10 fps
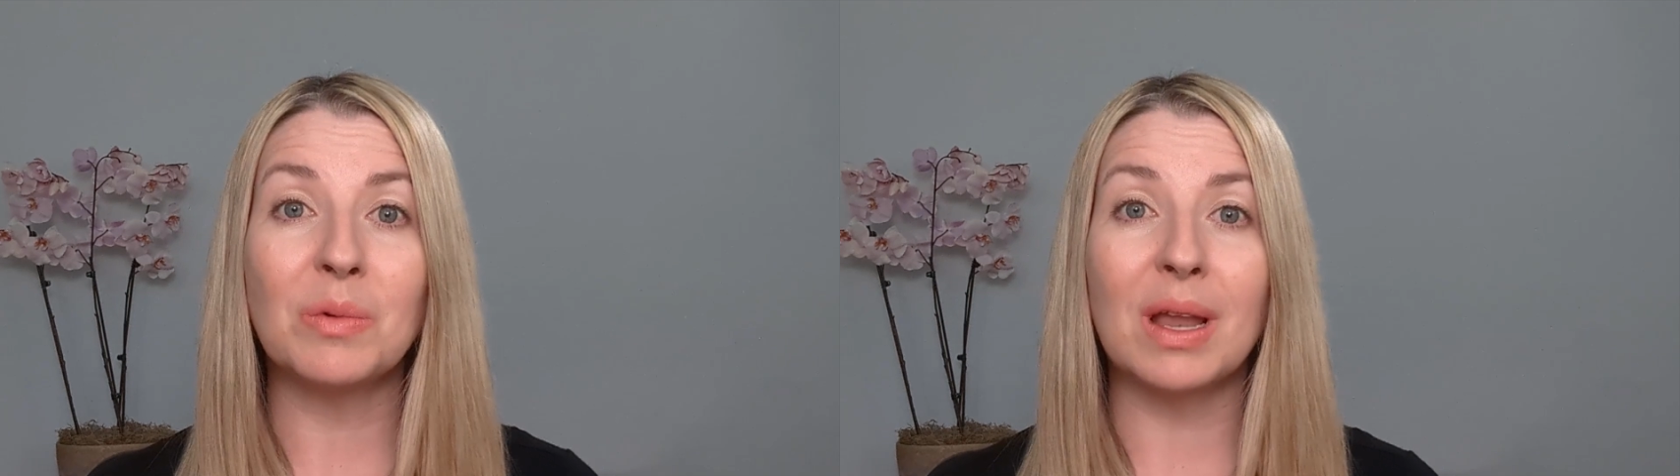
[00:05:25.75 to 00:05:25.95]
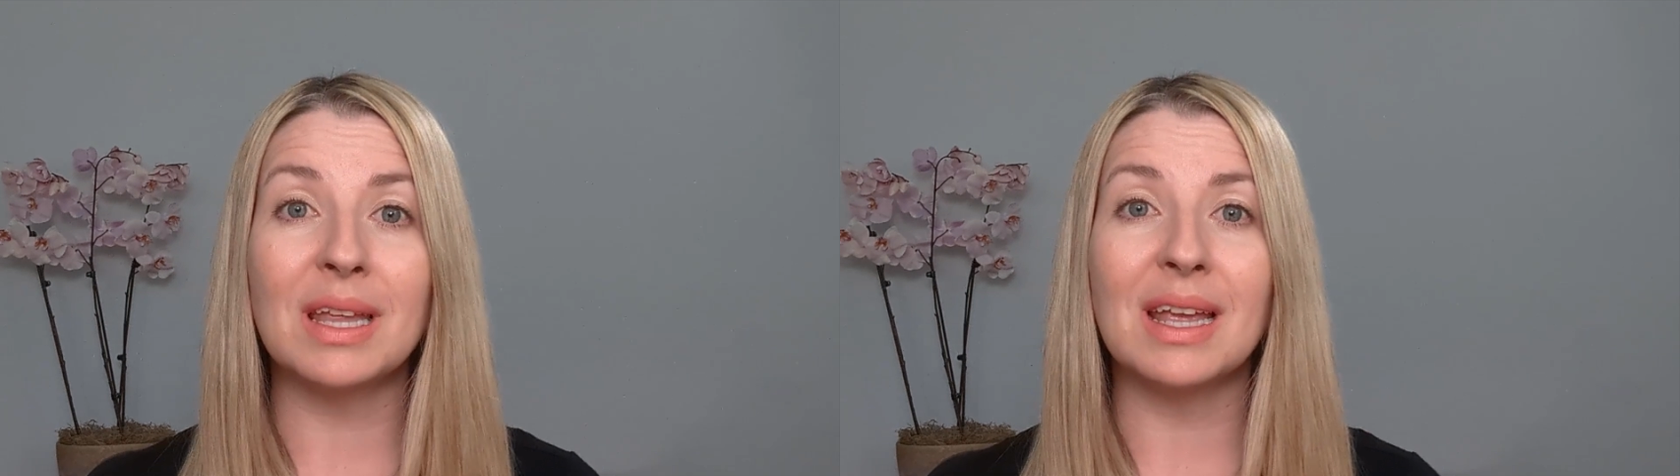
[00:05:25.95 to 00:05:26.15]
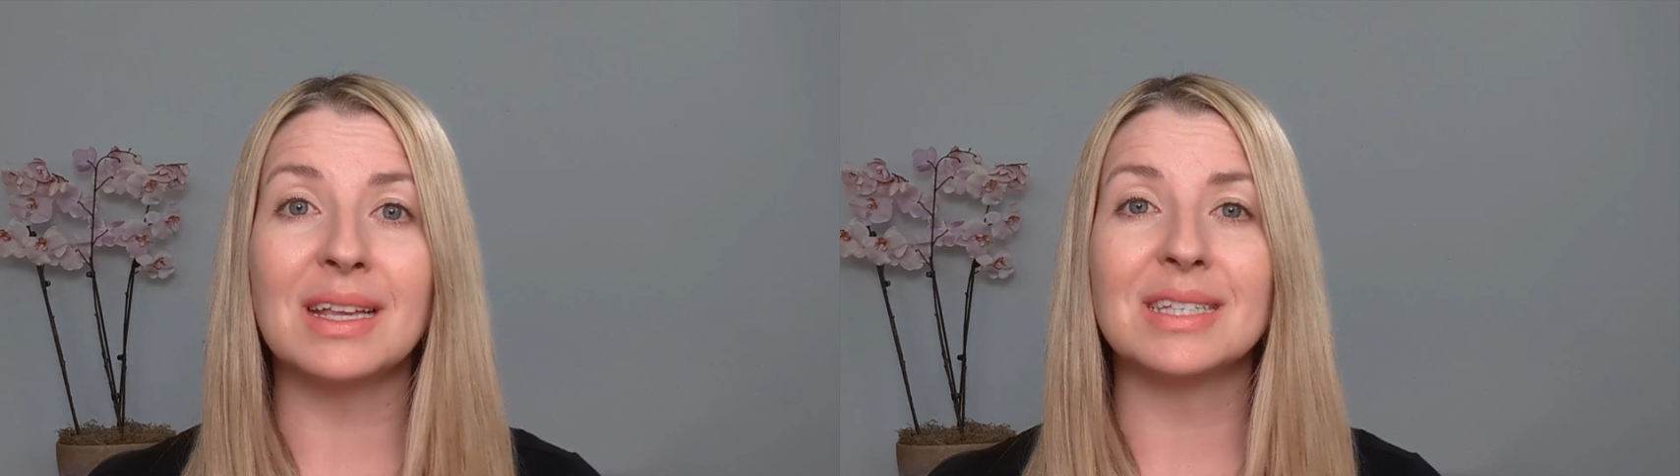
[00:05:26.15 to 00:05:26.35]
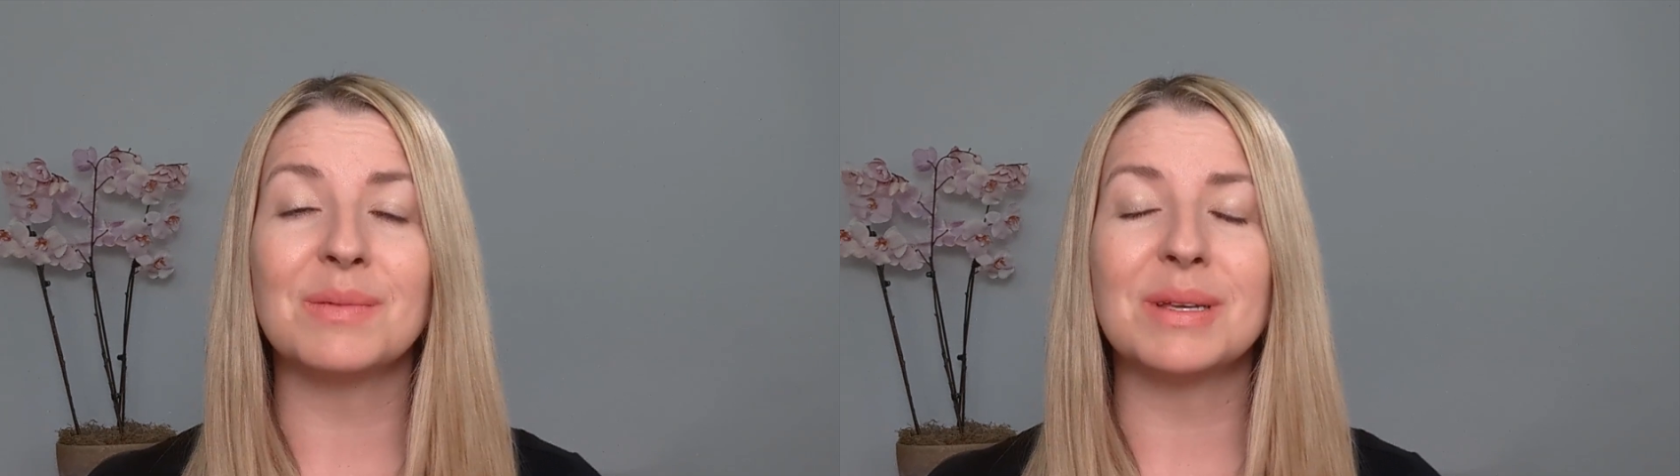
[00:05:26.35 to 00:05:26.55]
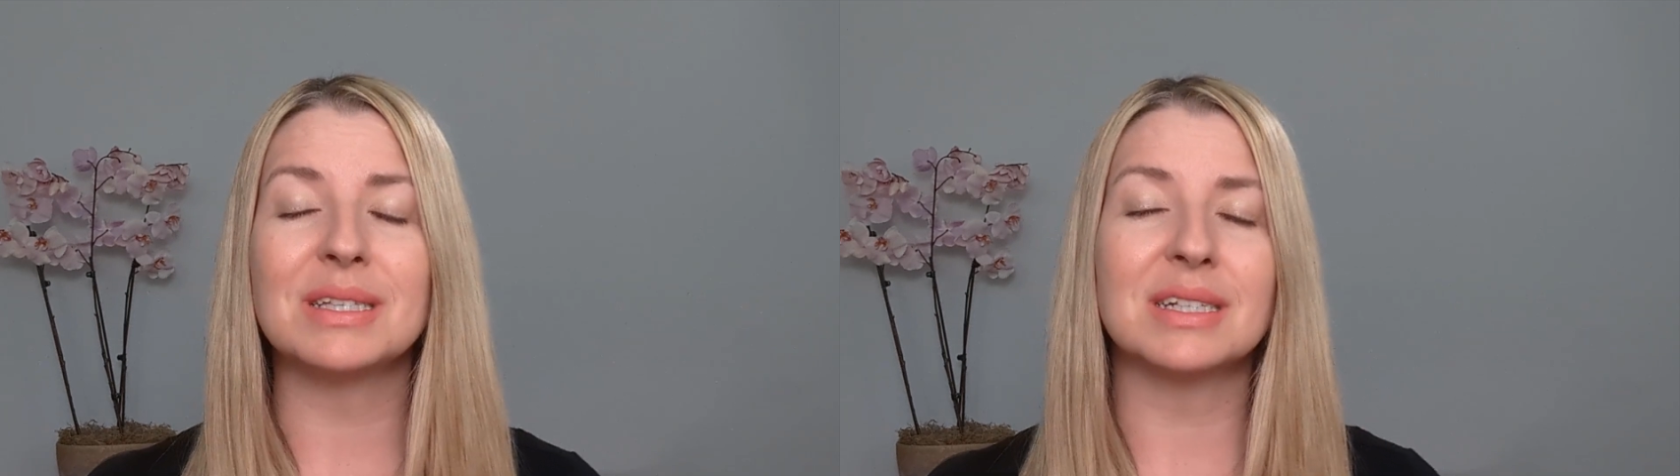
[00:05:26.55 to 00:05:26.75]
running to
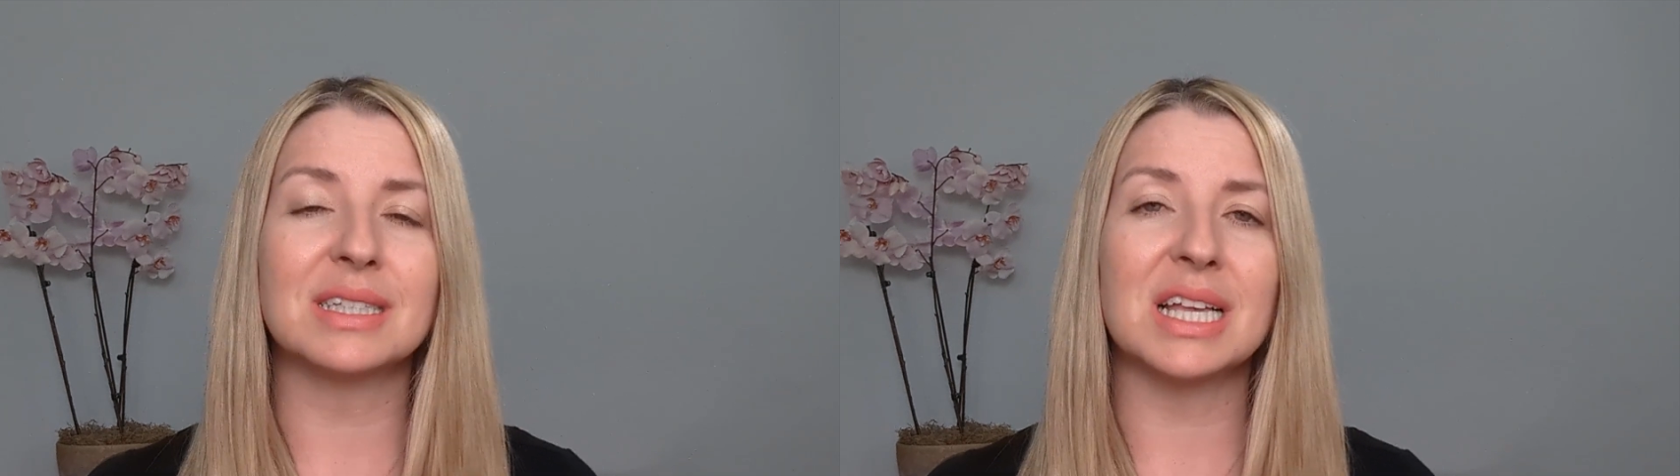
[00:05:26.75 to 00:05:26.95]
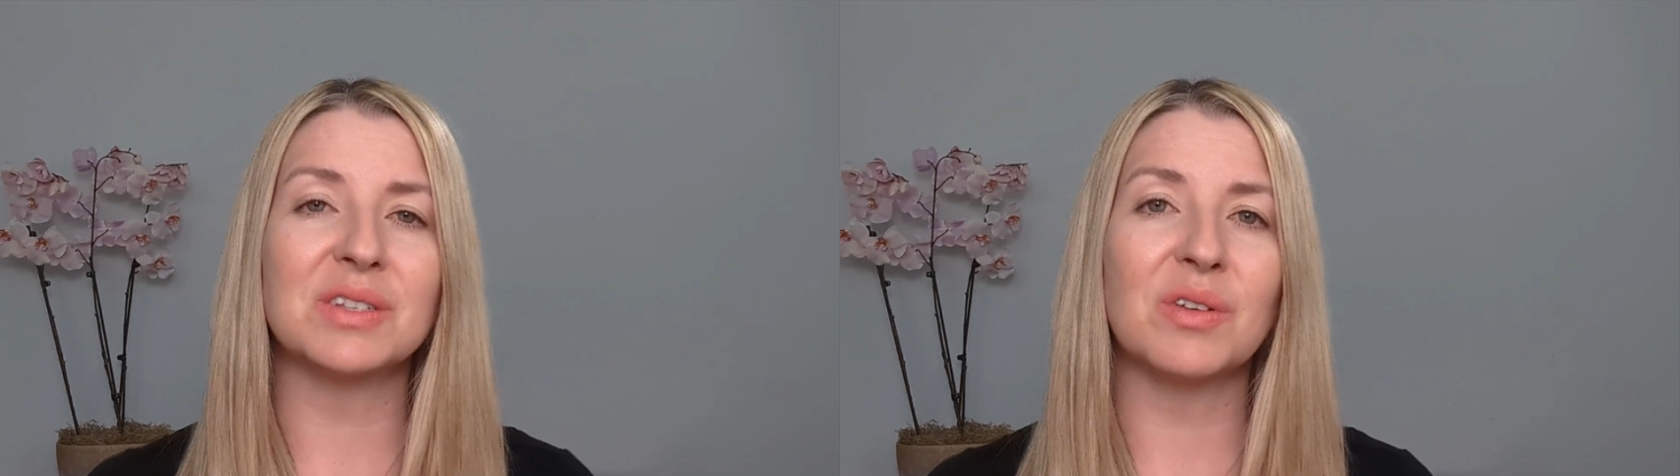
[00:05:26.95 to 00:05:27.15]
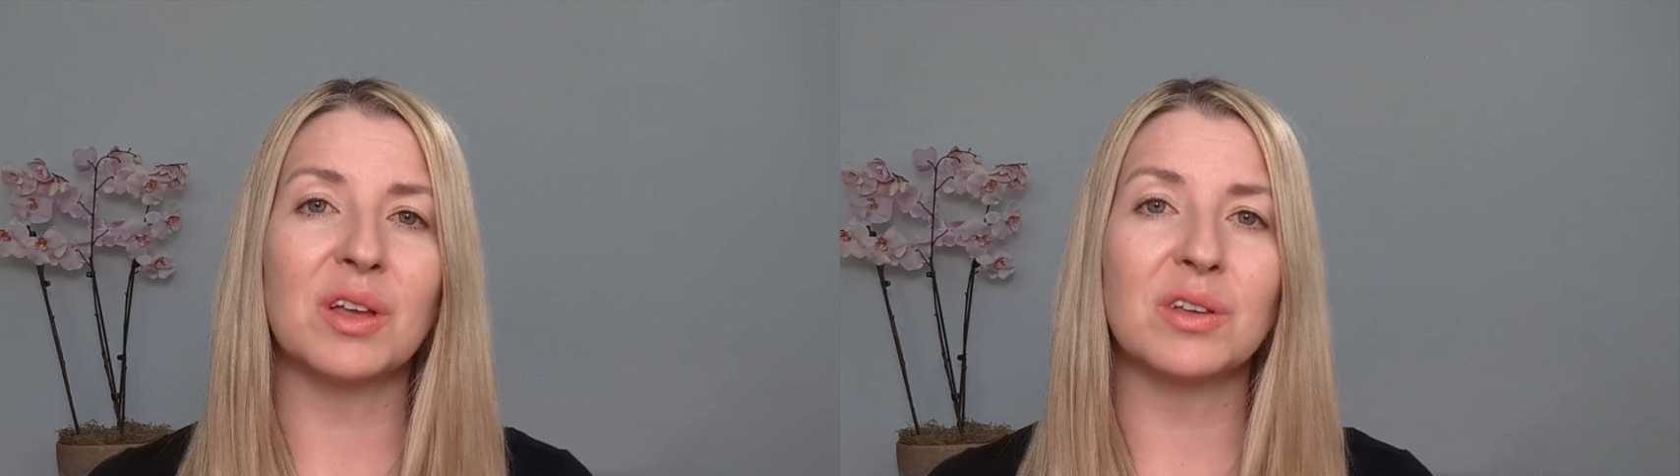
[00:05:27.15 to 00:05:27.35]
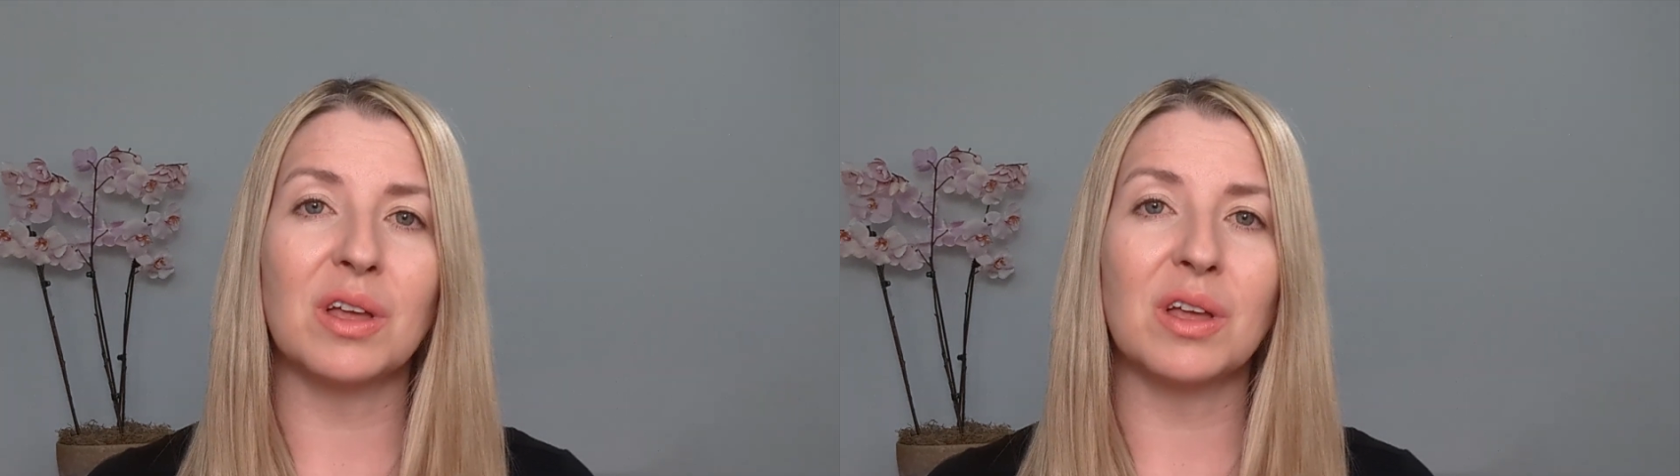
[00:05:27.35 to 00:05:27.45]
be successful